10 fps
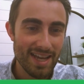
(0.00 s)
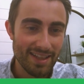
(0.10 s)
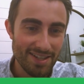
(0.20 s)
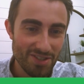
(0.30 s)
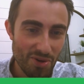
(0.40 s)

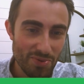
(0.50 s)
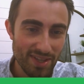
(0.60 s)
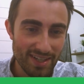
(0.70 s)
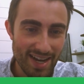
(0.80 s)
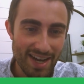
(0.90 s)
Let's start with
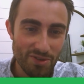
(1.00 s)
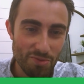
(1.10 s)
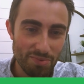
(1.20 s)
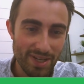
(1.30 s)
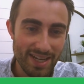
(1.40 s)
the guy who
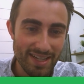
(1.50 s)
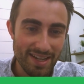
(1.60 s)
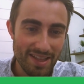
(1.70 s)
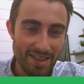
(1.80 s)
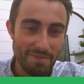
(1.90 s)
played
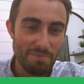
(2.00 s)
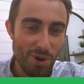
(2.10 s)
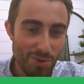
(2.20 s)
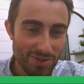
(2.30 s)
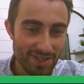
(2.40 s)
the
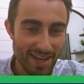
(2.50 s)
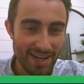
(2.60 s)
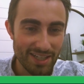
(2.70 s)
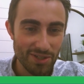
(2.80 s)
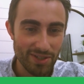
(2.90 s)
most
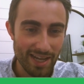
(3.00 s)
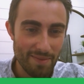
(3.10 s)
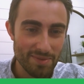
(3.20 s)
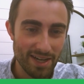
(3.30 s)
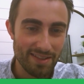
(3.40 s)
NHL
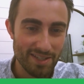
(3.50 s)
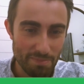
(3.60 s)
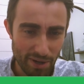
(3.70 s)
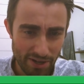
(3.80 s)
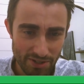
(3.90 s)
games out of this
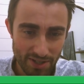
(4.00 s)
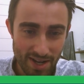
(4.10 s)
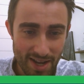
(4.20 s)
bunch.